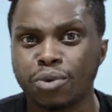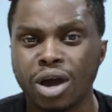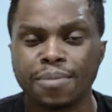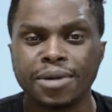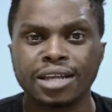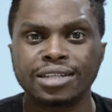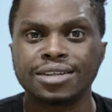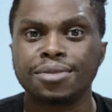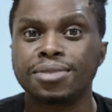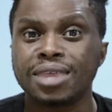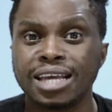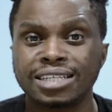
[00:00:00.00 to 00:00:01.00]
requirements
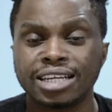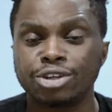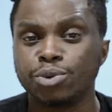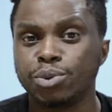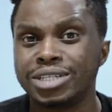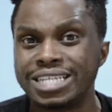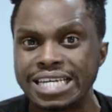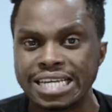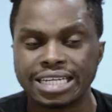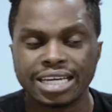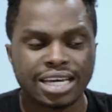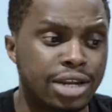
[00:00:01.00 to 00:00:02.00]
and things that you would
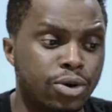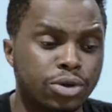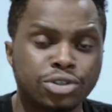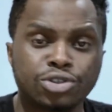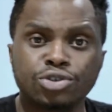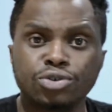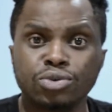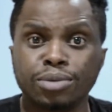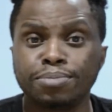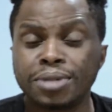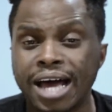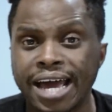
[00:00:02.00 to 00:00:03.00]
need in order to
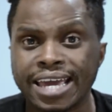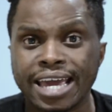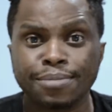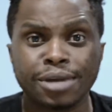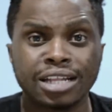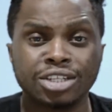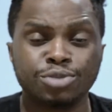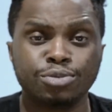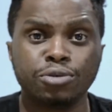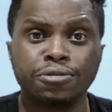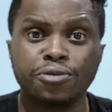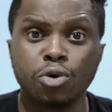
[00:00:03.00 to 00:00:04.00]
apply and be
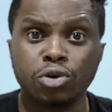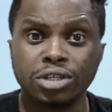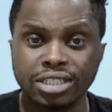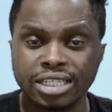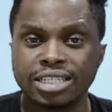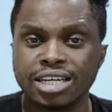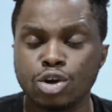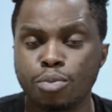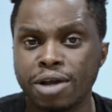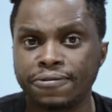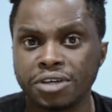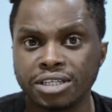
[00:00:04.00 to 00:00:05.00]
eligible for the data
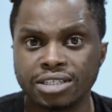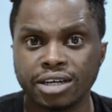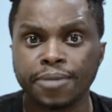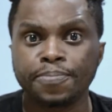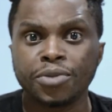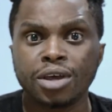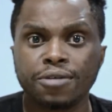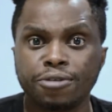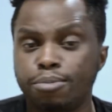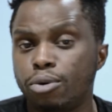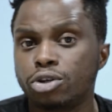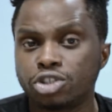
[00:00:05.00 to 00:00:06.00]
nomad visa
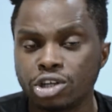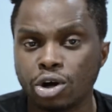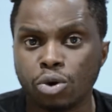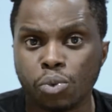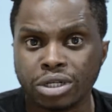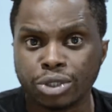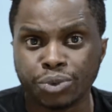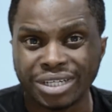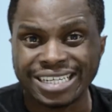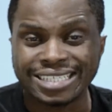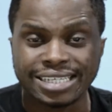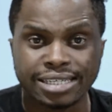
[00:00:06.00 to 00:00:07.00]
for Portugal when it
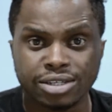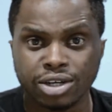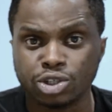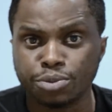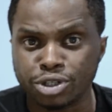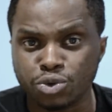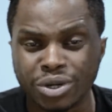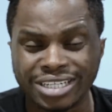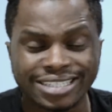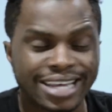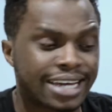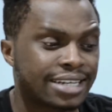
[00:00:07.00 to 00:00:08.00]
releases in October
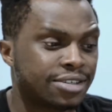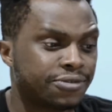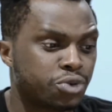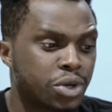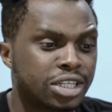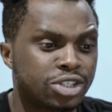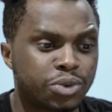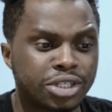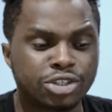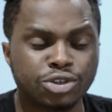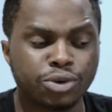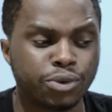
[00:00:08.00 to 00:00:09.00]
22nd of
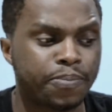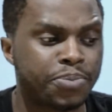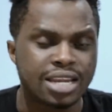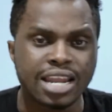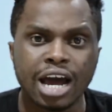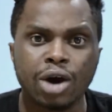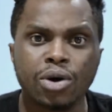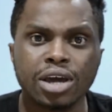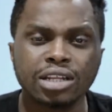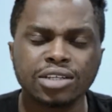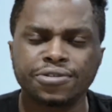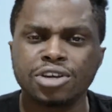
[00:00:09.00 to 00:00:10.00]
2022. Now,
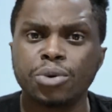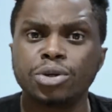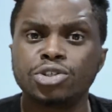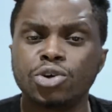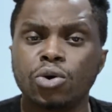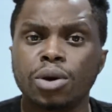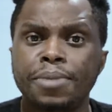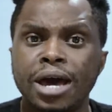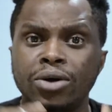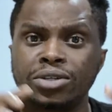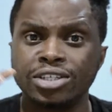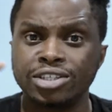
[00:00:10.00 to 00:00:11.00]
in this video, I want to talk
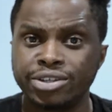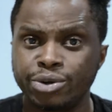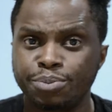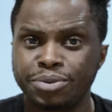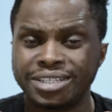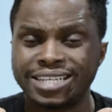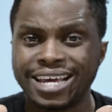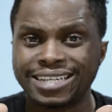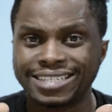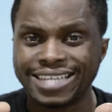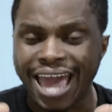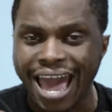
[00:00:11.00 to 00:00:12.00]
about the
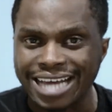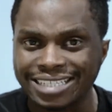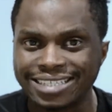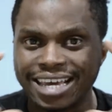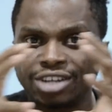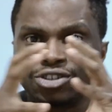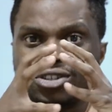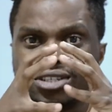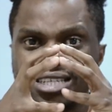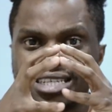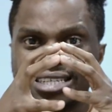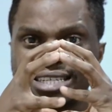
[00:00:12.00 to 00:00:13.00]
0%
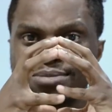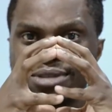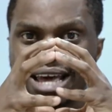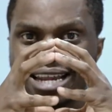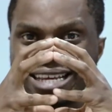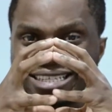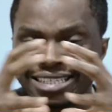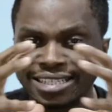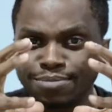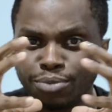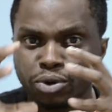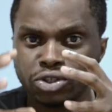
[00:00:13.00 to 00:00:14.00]
taxation system that
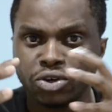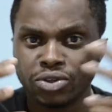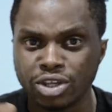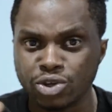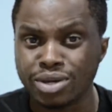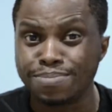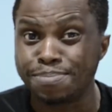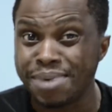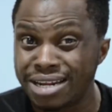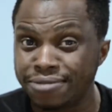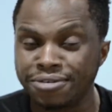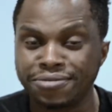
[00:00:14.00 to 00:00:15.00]
exists in Portugal that you can
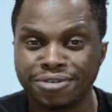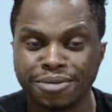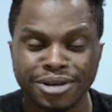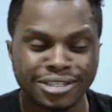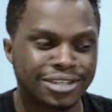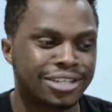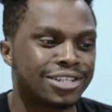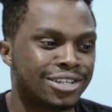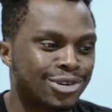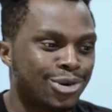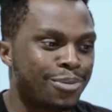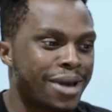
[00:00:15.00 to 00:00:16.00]
benefit from as a
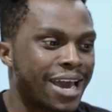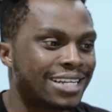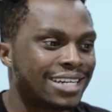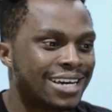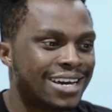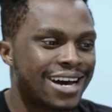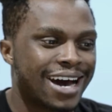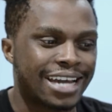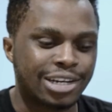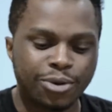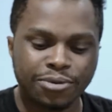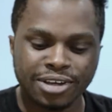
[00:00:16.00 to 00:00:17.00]
data nomad. I
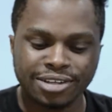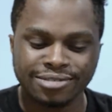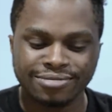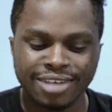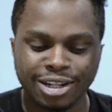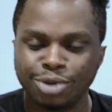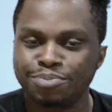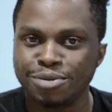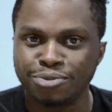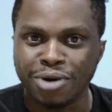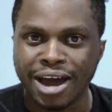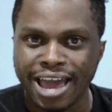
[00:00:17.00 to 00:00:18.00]
know that a lot of
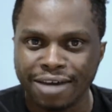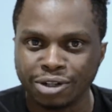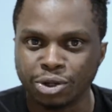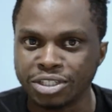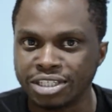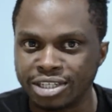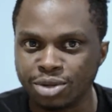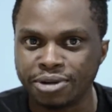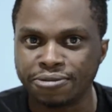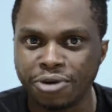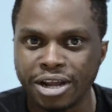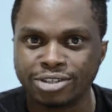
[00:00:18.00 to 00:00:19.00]
people, I have a lot of data
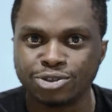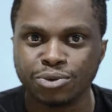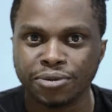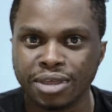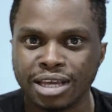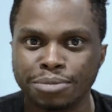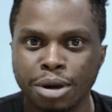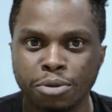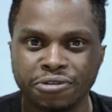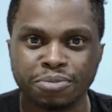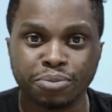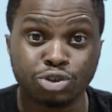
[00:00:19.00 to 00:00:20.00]
nomad friends who are thinking about
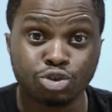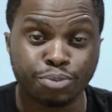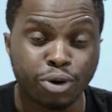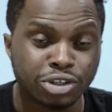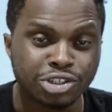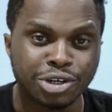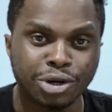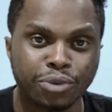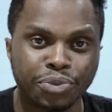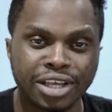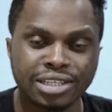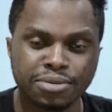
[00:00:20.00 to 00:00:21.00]
moving to
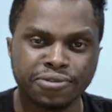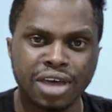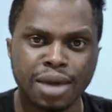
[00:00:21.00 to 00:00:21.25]
Portugal, and some of